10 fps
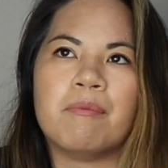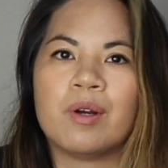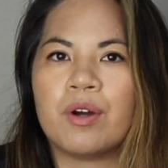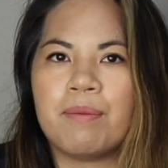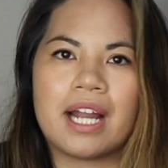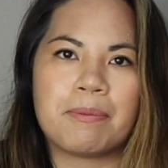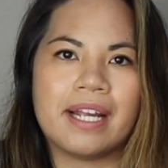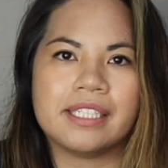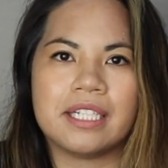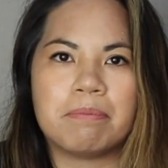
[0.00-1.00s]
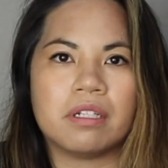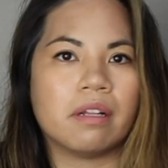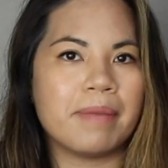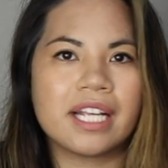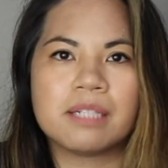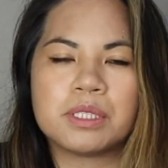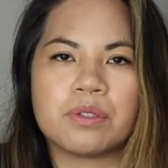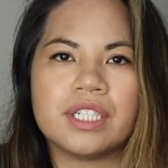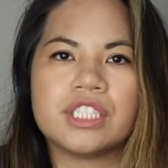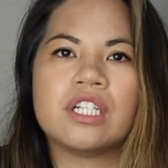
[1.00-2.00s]
Going back to my example, makeup
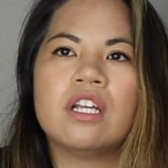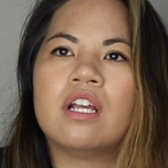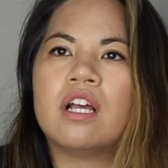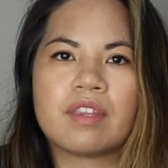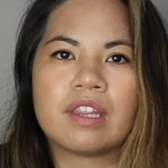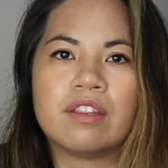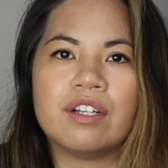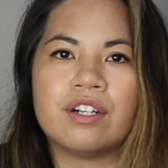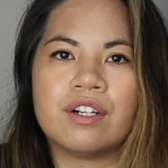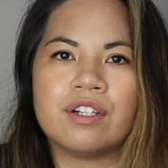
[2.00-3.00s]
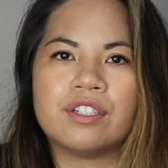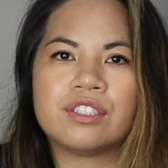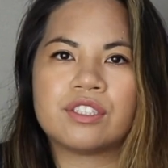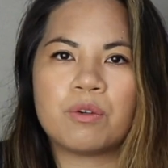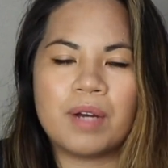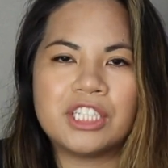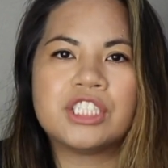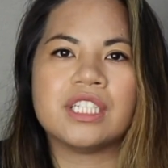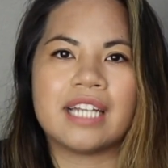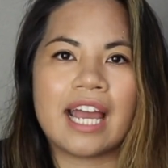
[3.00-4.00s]
storage. Their
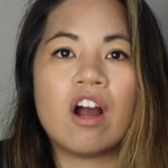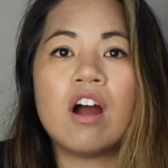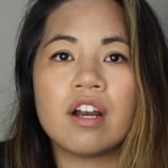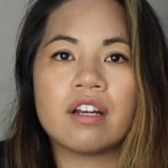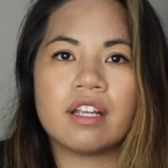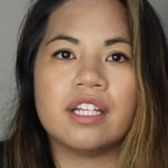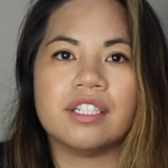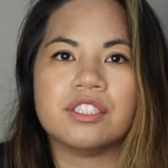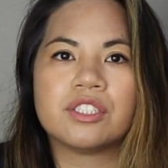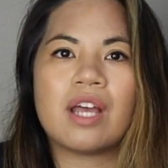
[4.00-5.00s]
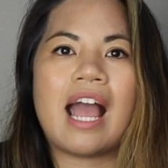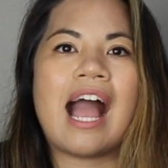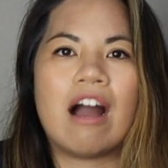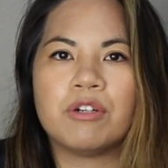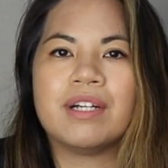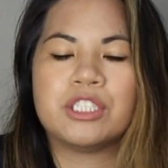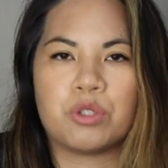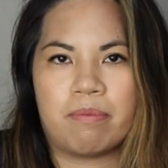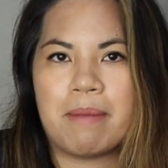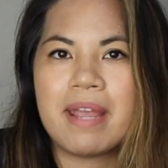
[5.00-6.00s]
question at heart is, how do I
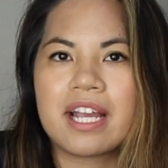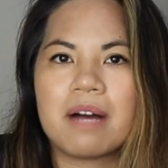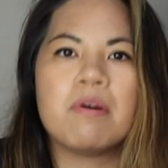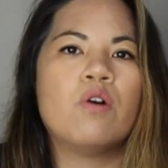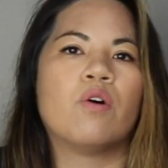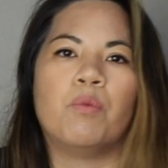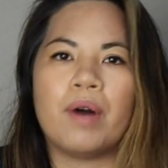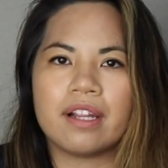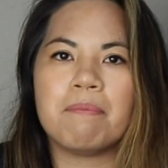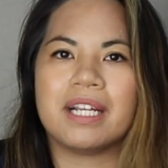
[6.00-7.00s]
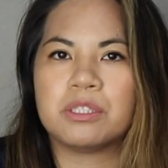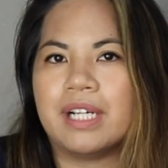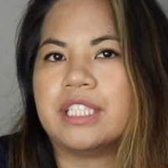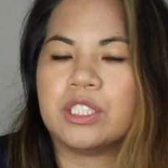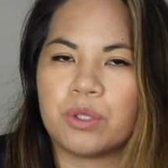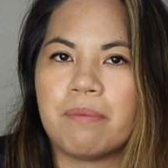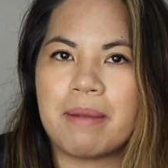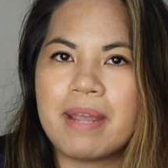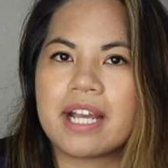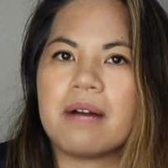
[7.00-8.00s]
store my makeup? Or what are the best ways to store my
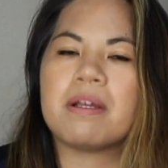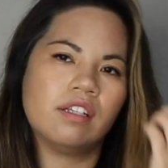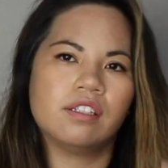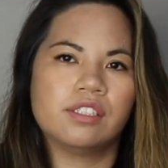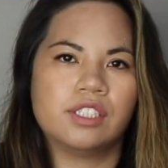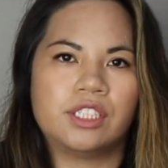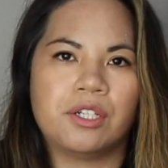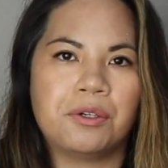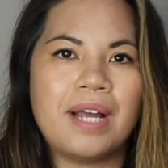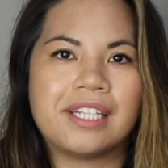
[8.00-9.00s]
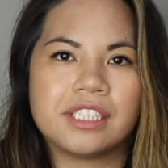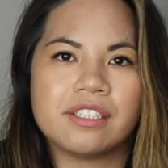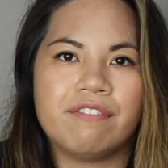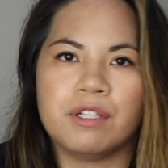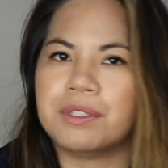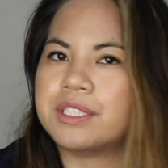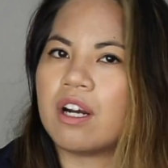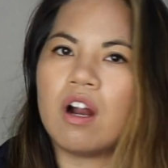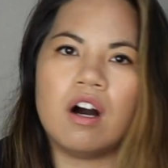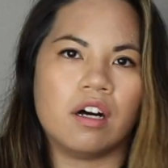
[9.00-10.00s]
makeup? So as viewers
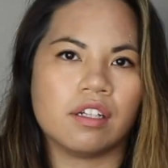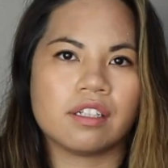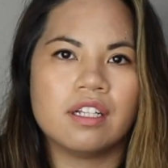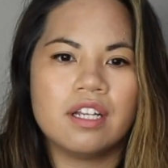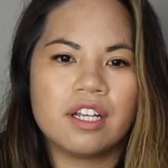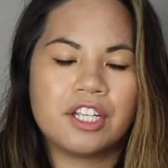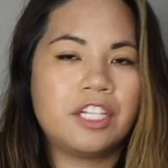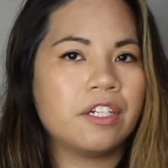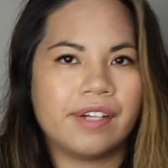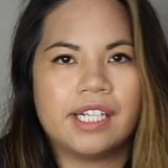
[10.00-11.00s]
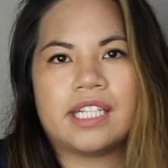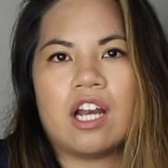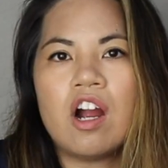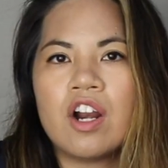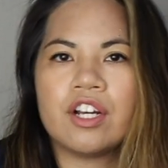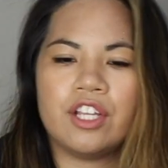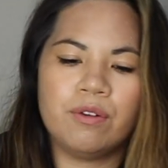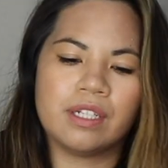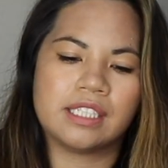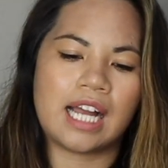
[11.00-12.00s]
are all curious at heart,
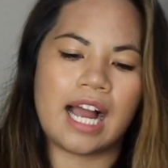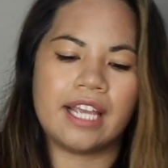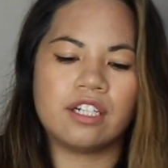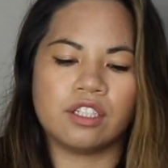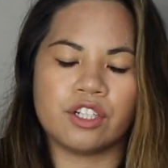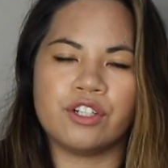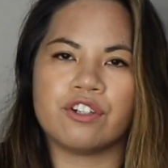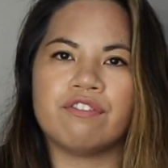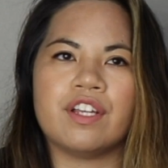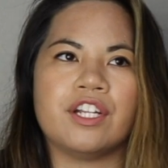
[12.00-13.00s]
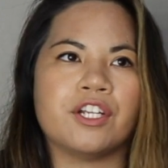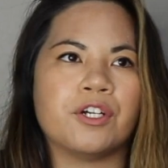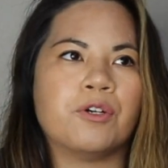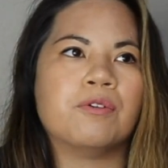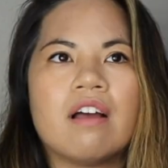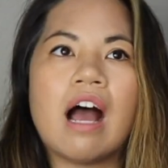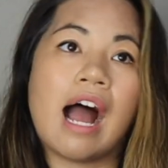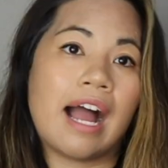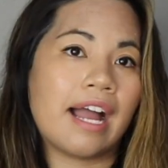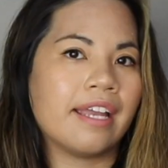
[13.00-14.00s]
you can title your video,
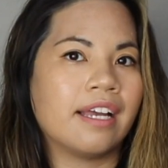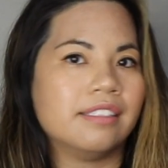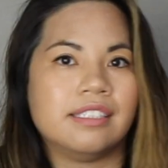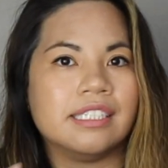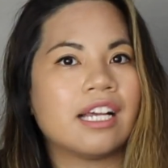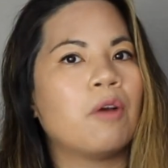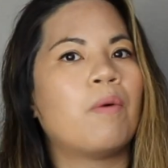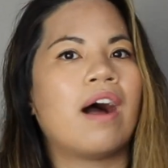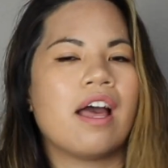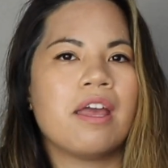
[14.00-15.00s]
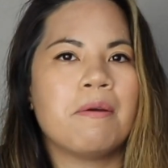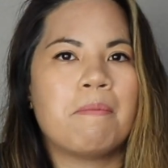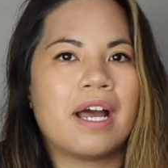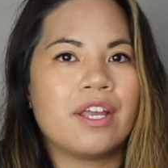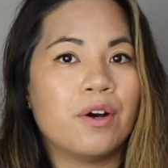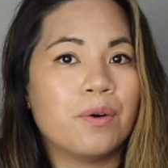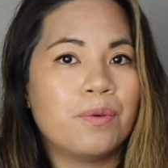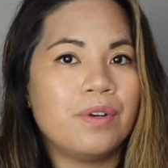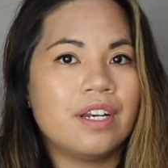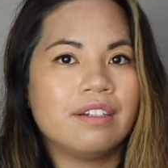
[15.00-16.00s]
I DIY my
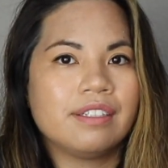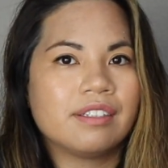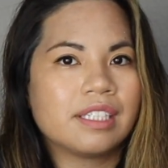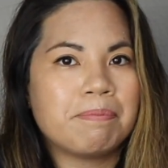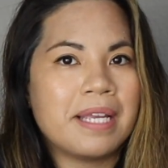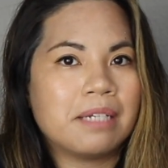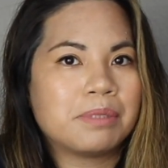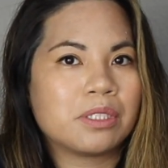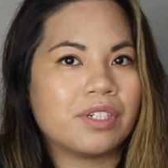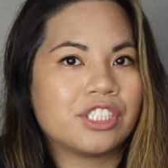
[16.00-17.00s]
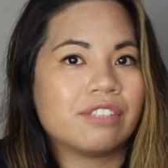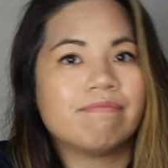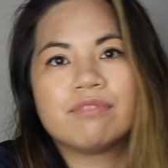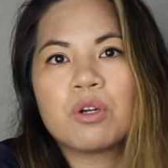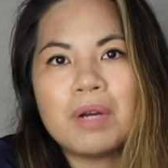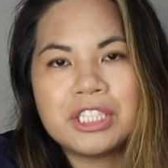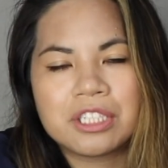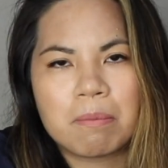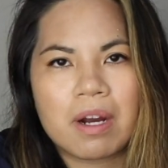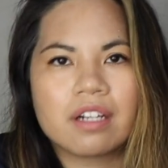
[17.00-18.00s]
own makeup storage,
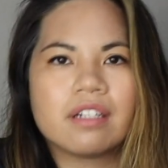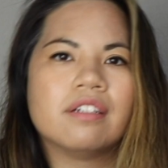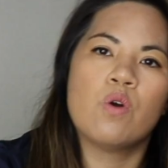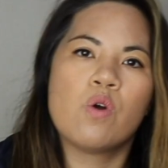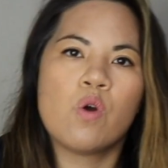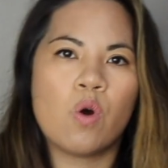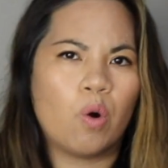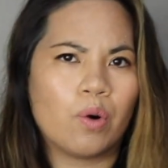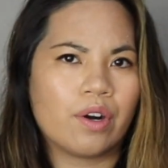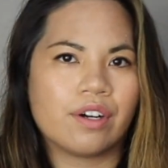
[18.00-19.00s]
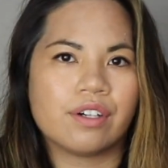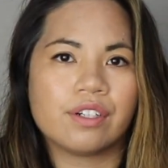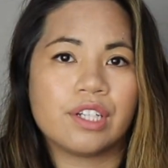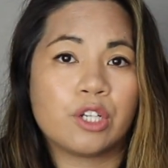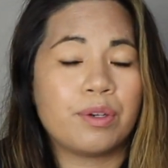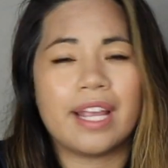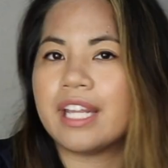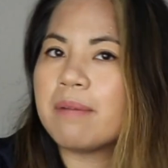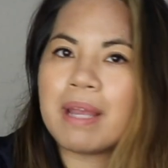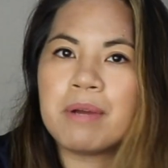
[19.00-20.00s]
question mark. Or
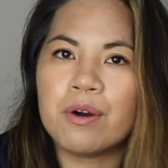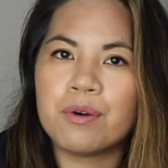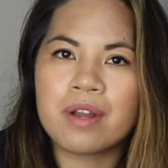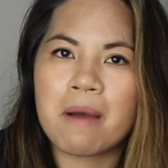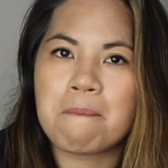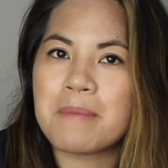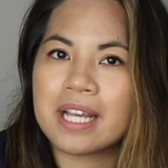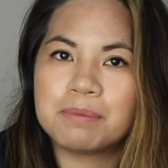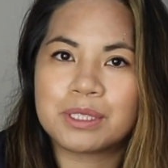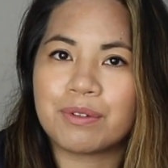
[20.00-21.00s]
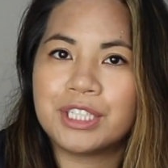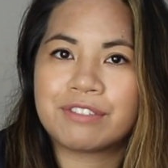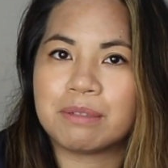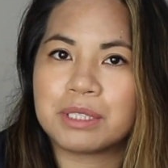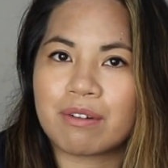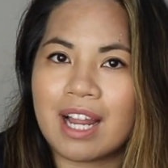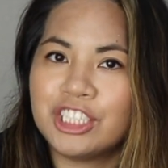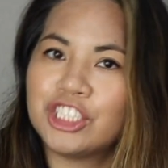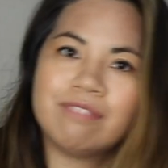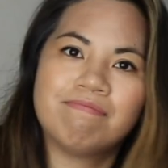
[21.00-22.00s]
creating my own makeup storage from
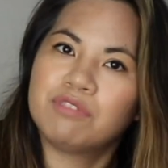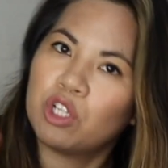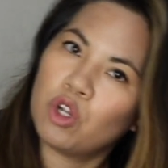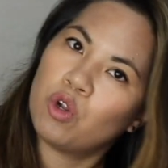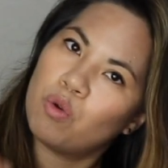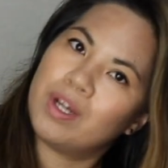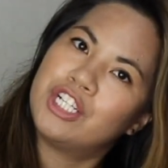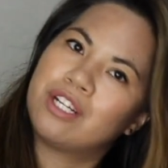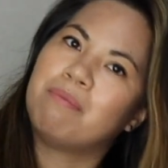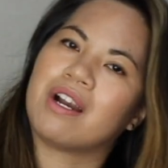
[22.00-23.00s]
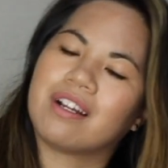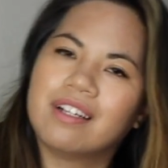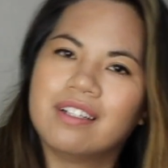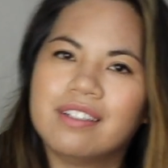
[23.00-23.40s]
scratch, question mark.